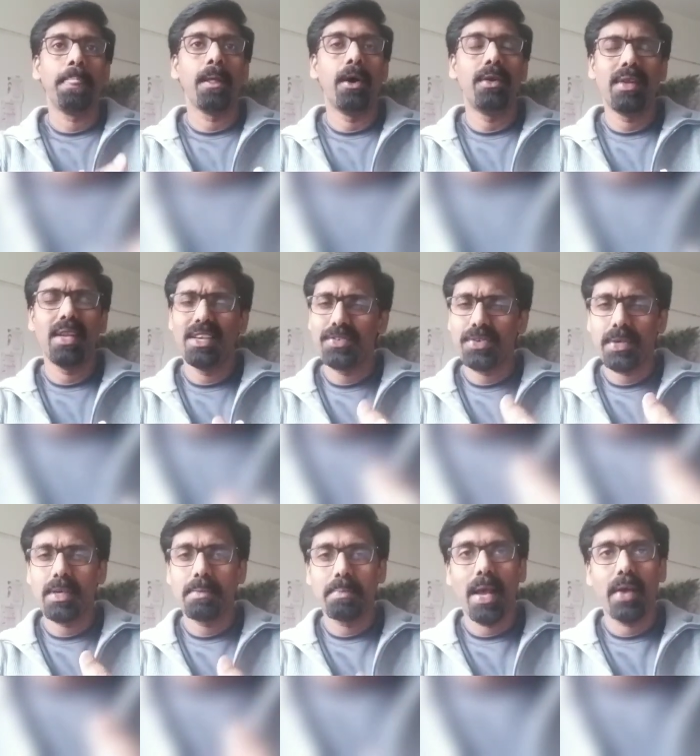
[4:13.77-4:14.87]
or a
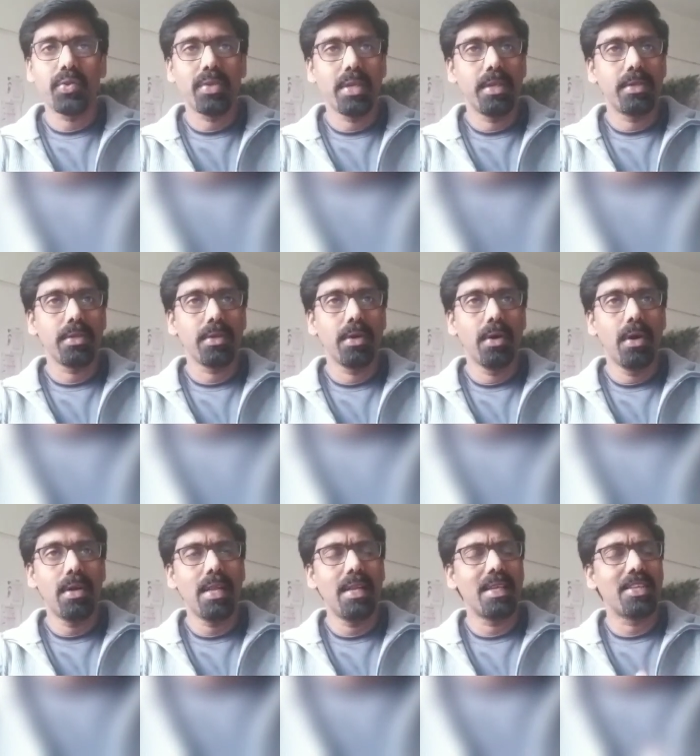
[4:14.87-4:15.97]
literary passage,
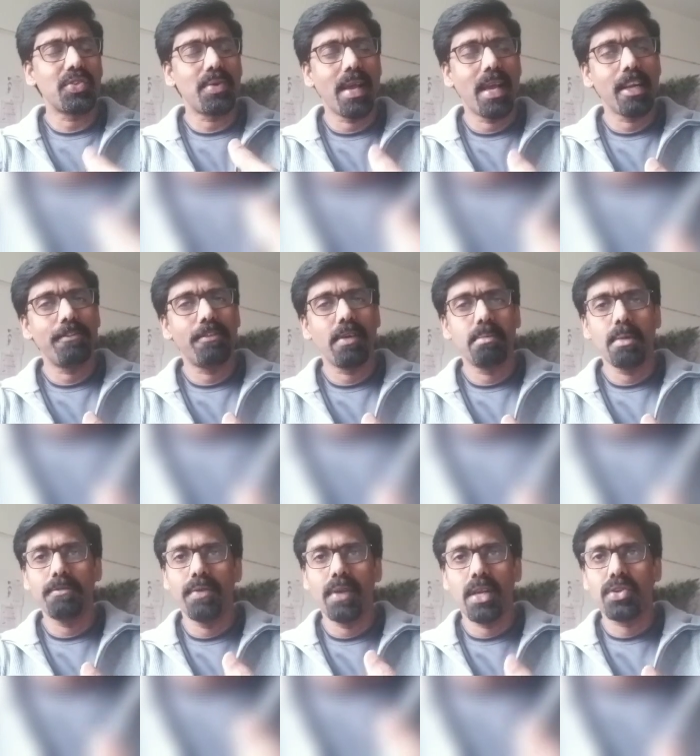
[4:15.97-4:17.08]
or an extract from a
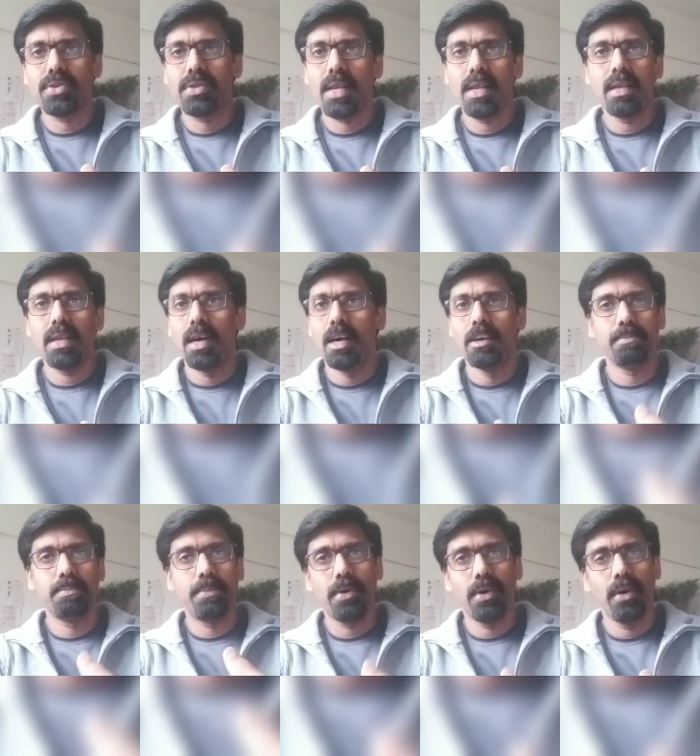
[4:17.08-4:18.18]
fiction or
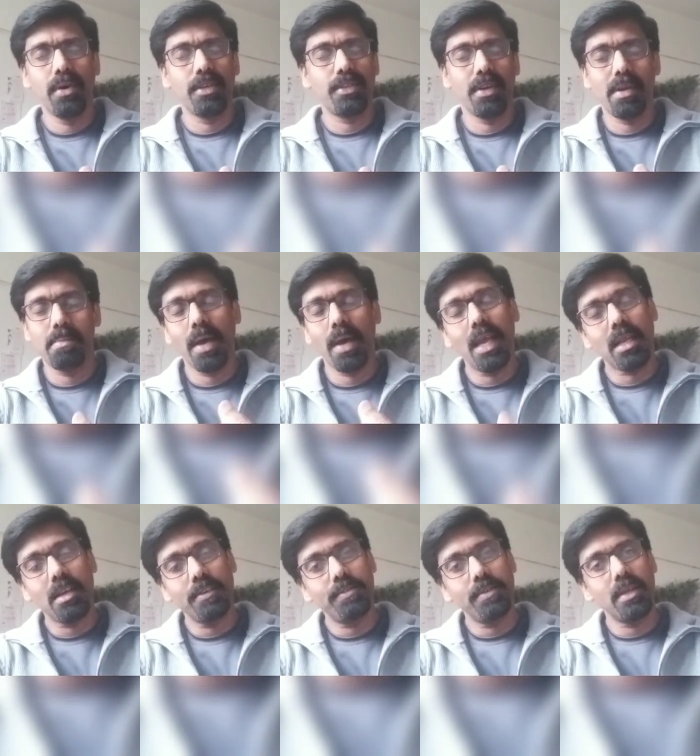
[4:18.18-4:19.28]
prose or a
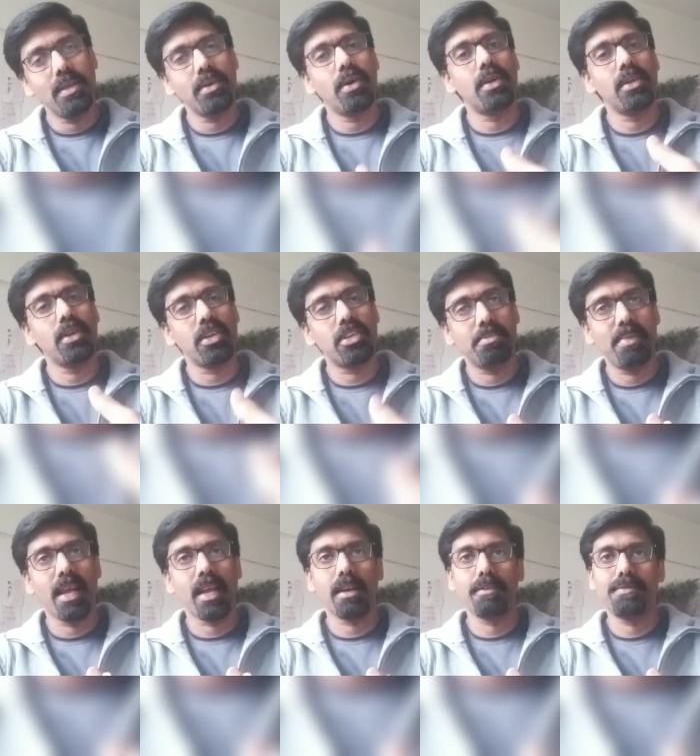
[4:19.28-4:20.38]
biography or an
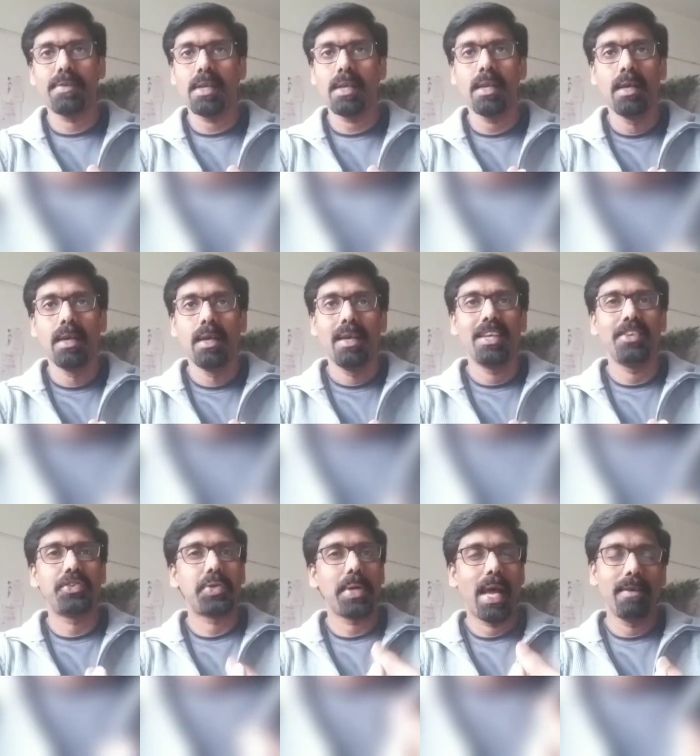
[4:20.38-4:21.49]
autobiography, a
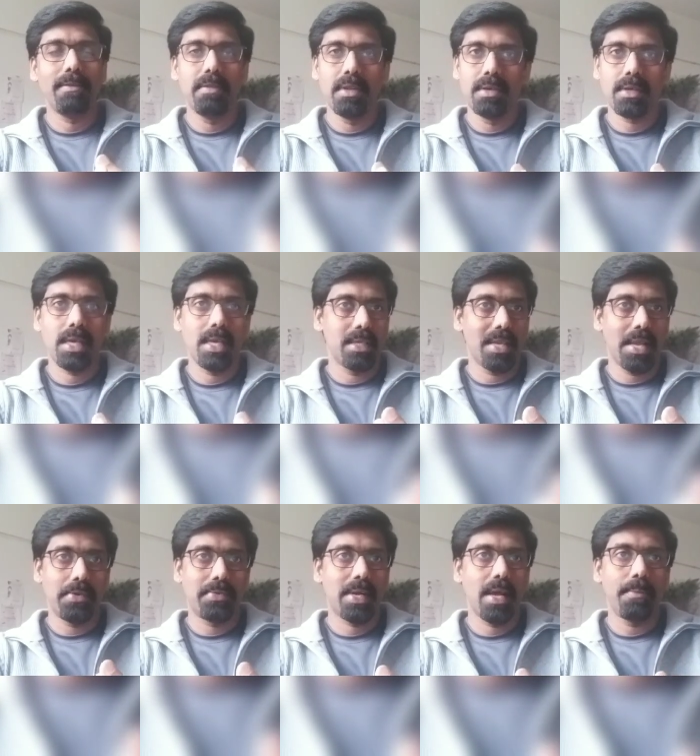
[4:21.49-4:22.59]
travelogue,
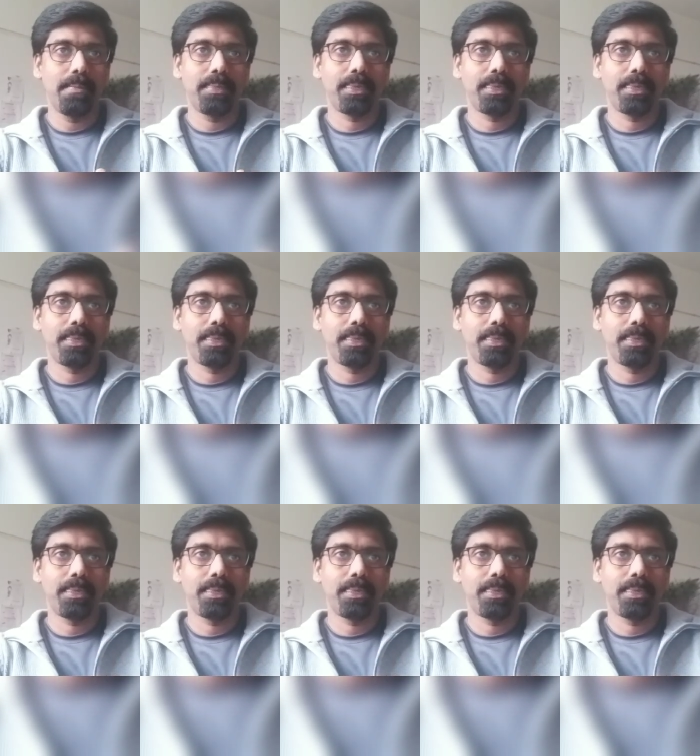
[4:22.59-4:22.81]
etc.